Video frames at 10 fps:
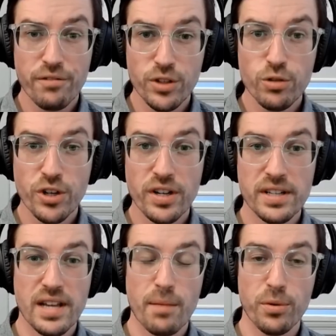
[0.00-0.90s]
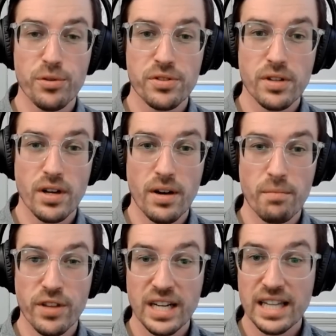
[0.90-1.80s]
a few good examples.
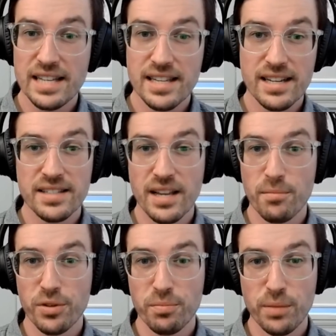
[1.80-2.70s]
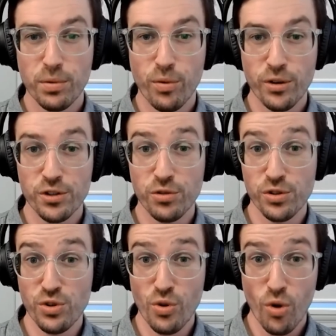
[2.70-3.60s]
Um, the classic example that people point to
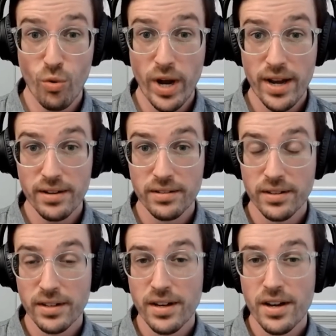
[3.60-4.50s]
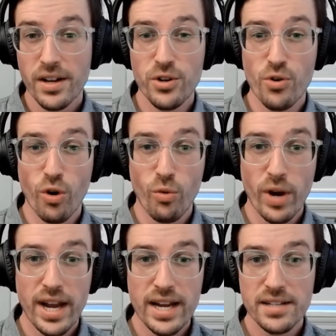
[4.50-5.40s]
is Norway.
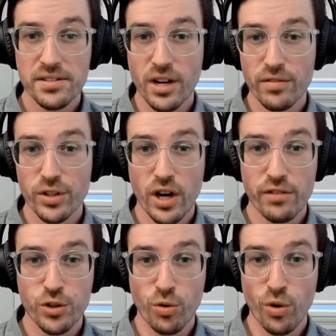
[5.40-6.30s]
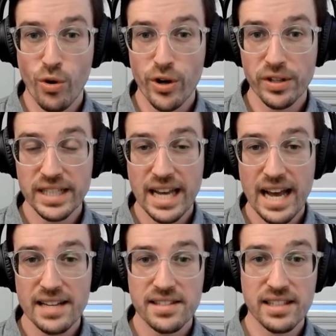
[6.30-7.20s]
Norway discovered offshore oil and
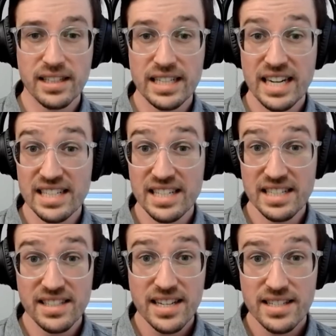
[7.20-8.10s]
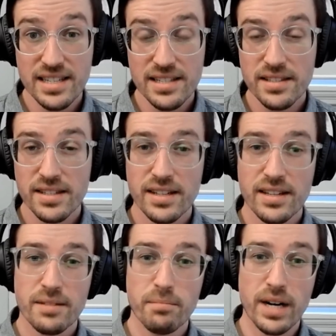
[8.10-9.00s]
gas in the late 1960s.
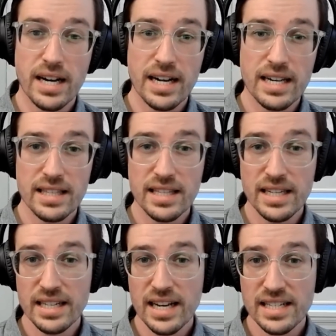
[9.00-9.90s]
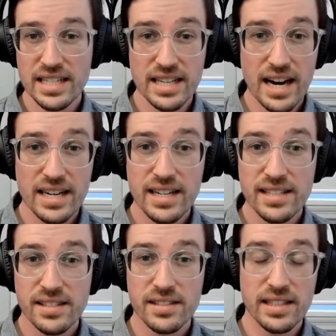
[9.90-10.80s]
By the
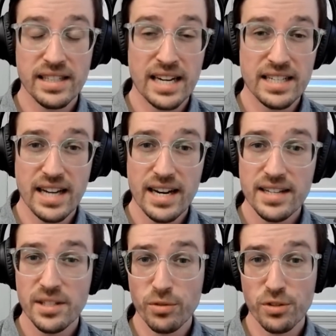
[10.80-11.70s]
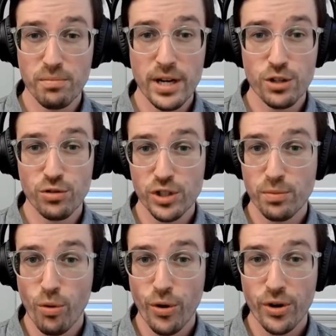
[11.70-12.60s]
1990s, 1980s, it was a major
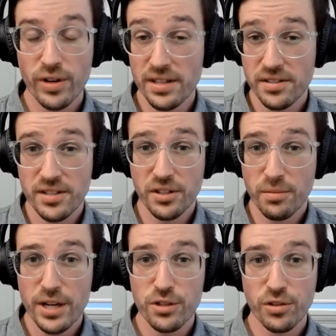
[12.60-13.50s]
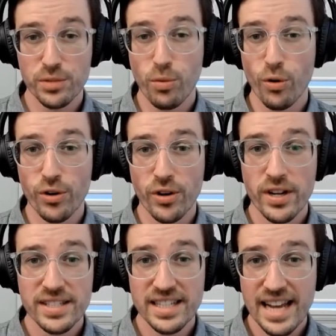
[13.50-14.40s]
exporter. It's still a major exporter
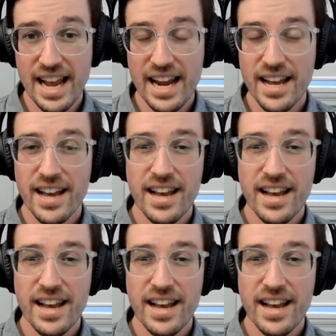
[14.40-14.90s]
today